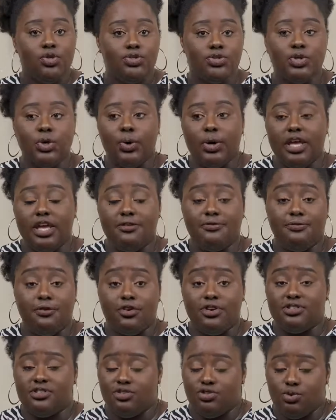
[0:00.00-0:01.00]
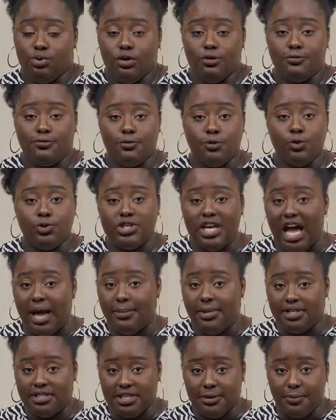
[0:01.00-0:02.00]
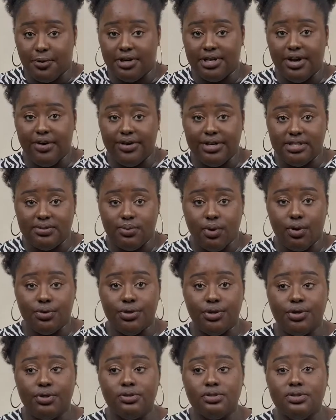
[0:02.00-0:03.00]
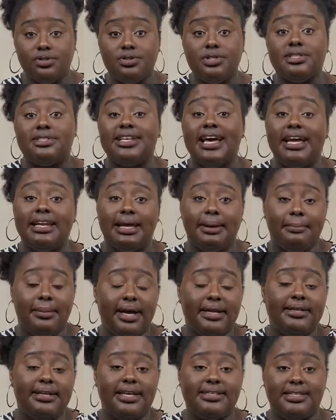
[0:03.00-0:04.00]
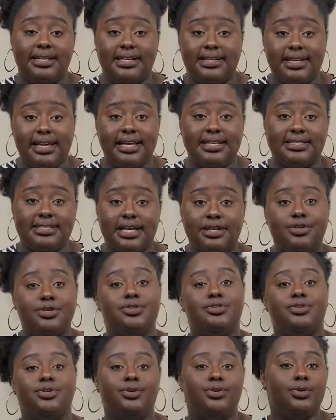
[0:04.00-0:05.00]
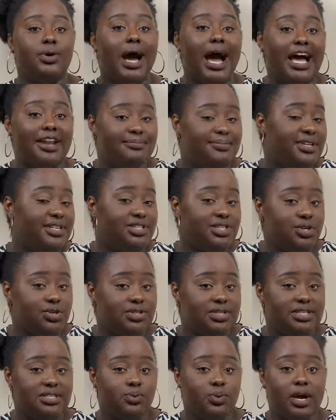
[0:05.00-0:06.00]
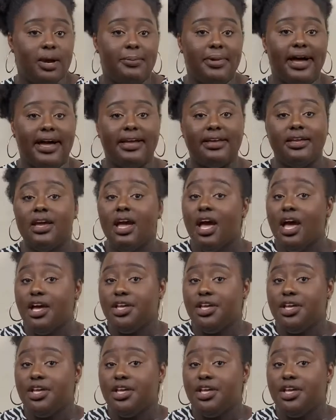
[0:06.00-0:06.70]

So if, for instance, you're a full-time entrepreneur as well, you could decide that Mondays are the days that you do your admin duties, whereby